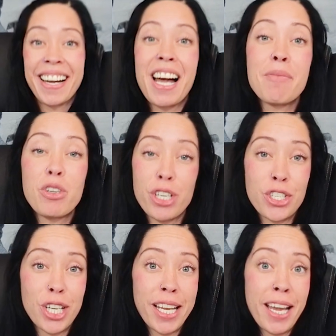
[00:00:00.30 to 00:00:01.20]
common
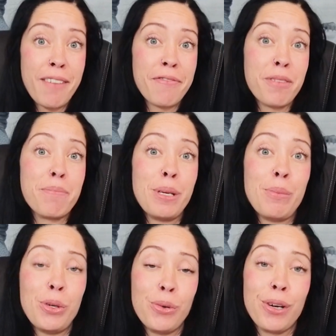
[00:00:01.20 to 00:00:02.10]
question I get from
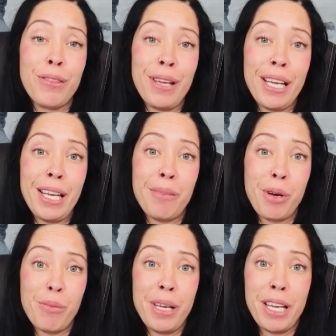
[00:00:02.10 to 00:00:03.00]
people who are thinking
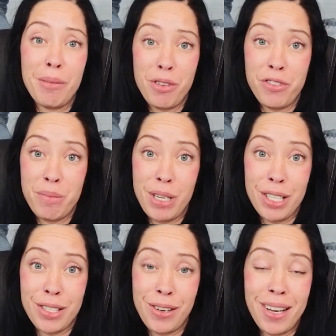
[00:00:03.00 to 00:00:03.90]
about making a move to
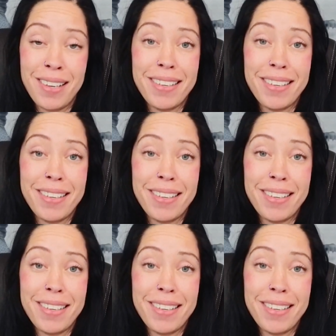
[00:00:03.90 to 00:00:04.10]
Minnesota